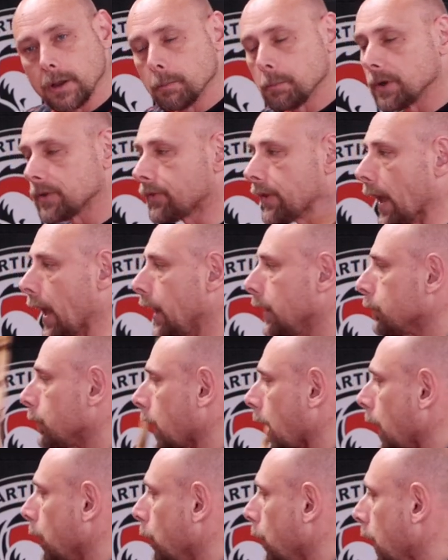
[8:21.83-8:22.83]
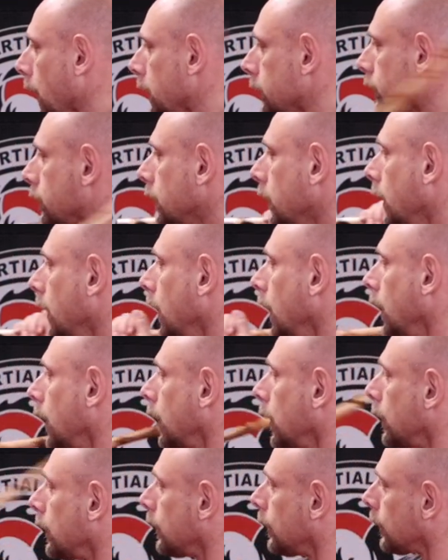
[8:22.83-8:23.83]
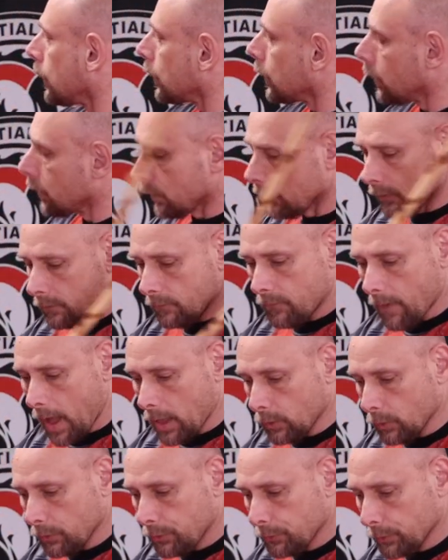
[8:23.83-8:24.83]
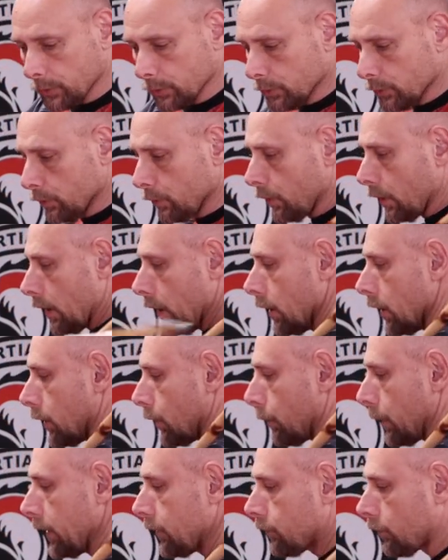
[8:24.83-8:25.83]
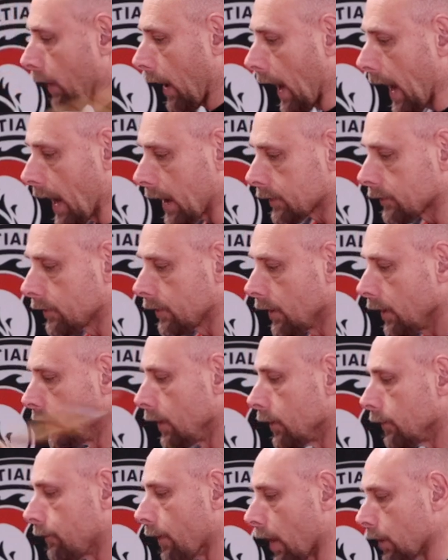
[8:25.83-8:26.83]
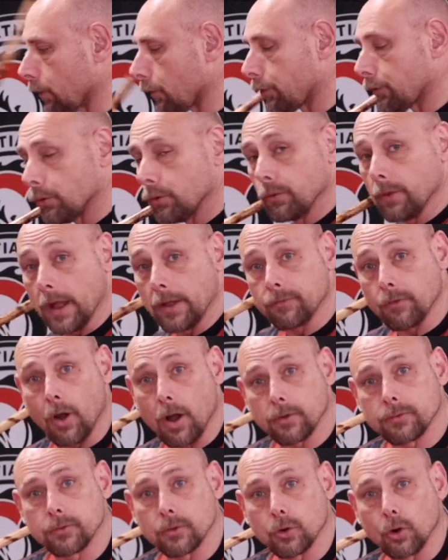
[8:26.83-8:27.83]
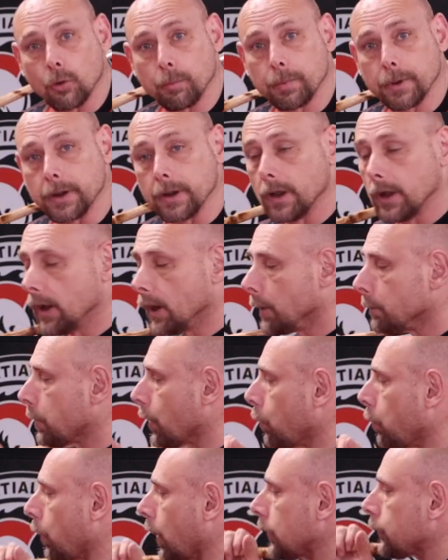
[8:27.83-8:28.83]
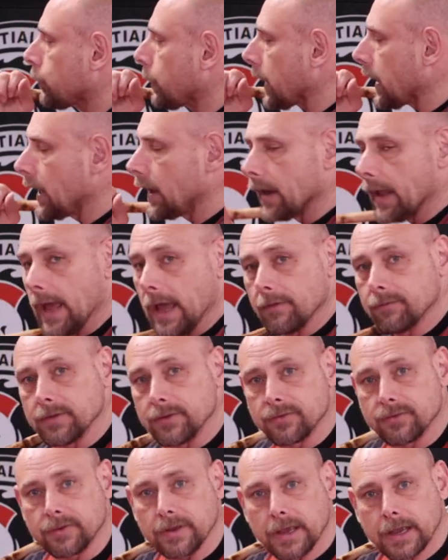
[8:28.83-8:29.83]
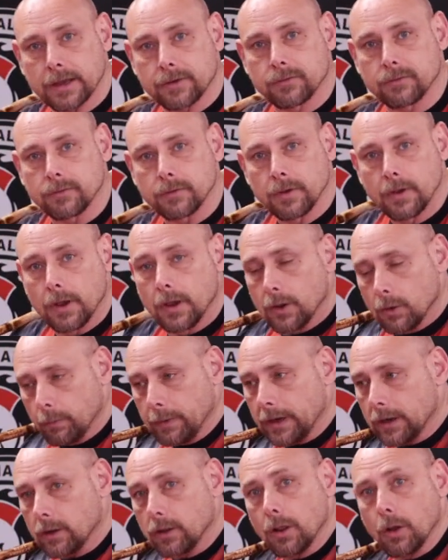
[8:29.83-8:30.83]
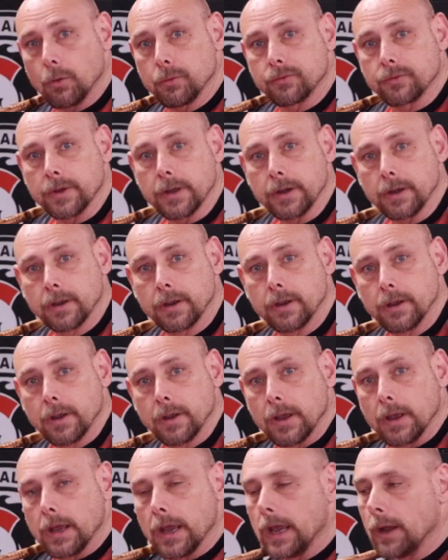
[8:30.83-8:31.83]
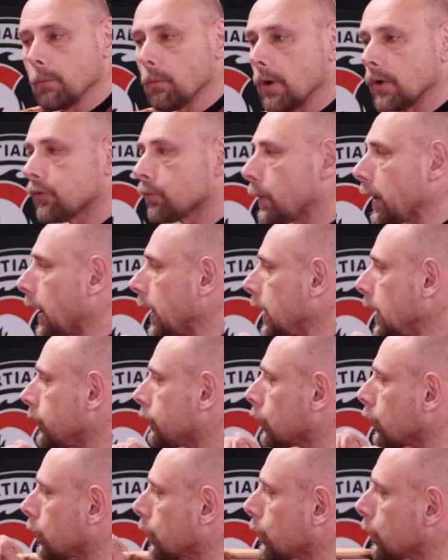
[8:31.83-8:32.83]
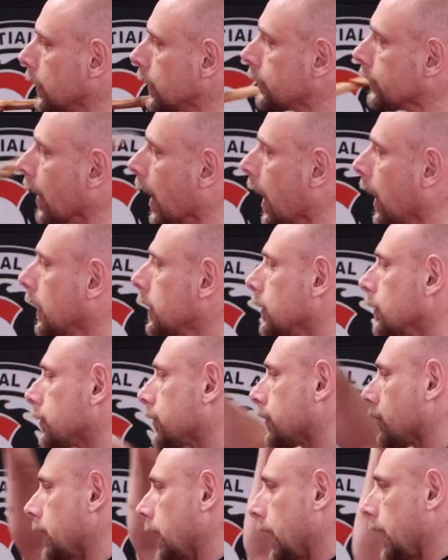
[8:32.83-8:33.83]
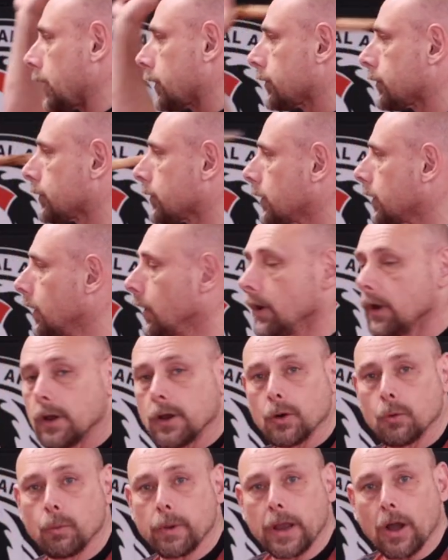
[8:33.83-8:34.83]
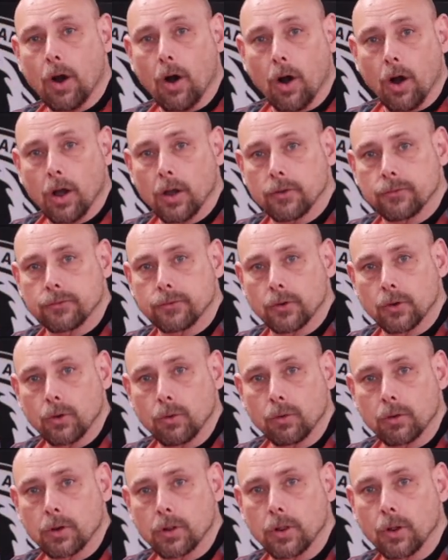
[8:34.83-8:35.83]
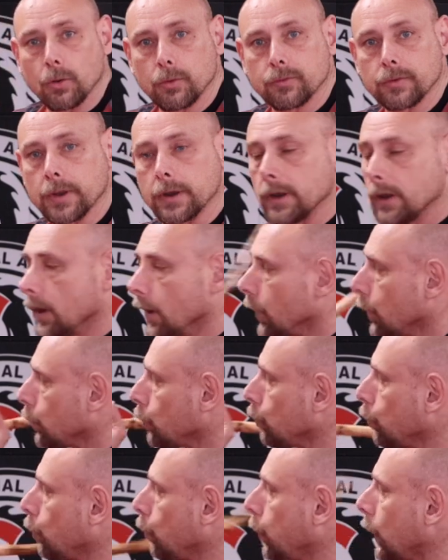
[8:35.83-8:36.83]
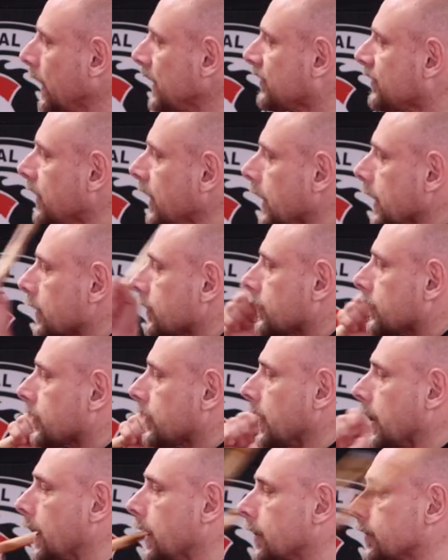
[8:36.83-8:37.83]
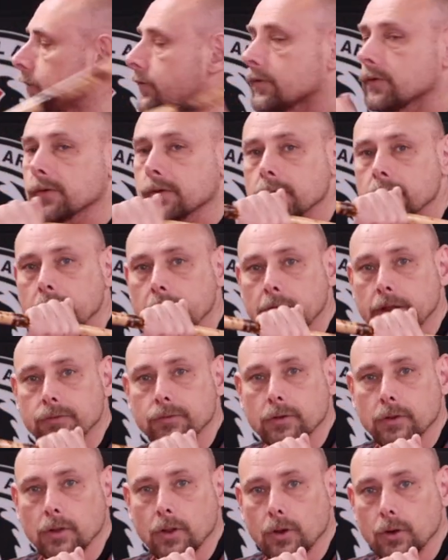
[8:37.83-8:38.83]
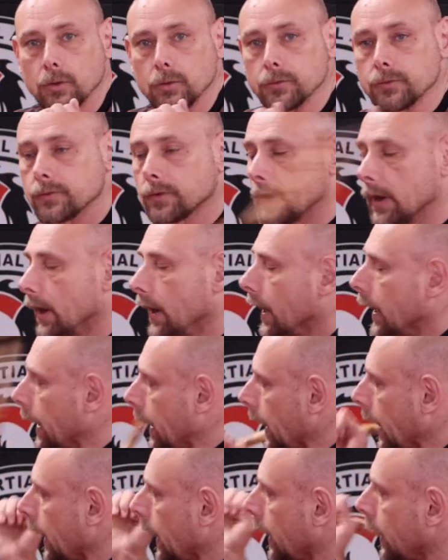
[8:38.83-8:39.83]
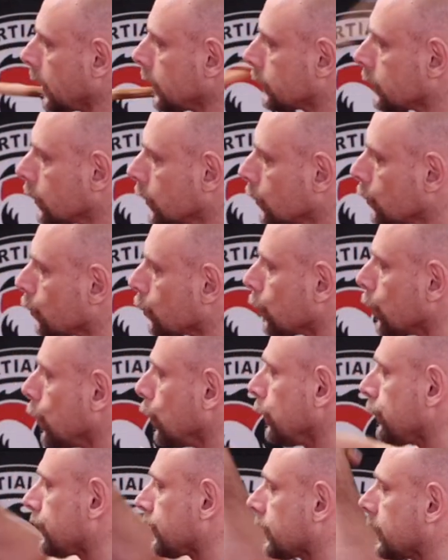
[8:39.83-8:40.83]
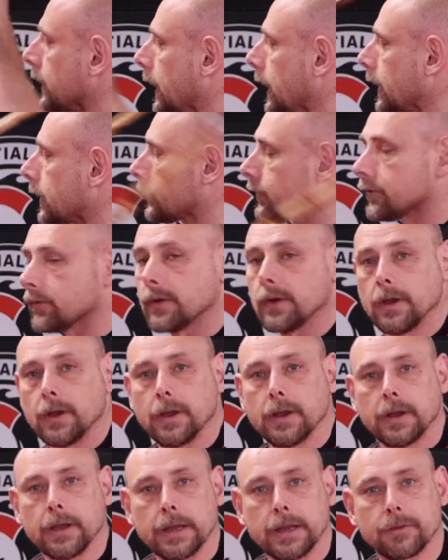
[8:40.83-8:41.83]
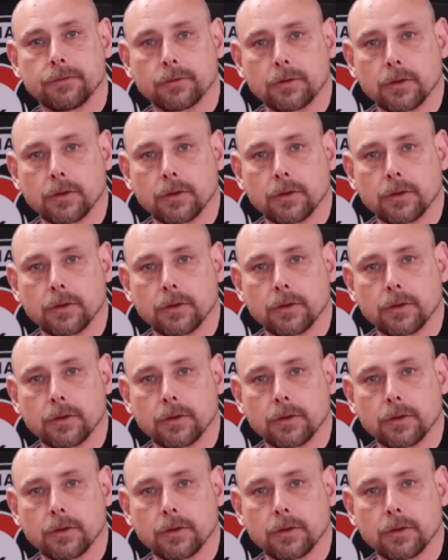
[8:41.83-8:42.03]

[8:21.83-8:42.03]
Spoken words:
But then when I went follow through, retract, follow through, that's also an open. But once we get into Heaven 6, we close it. And once we get into Redondo 6, we also close it. Wittick 6, it's closed. And Roof 6, it's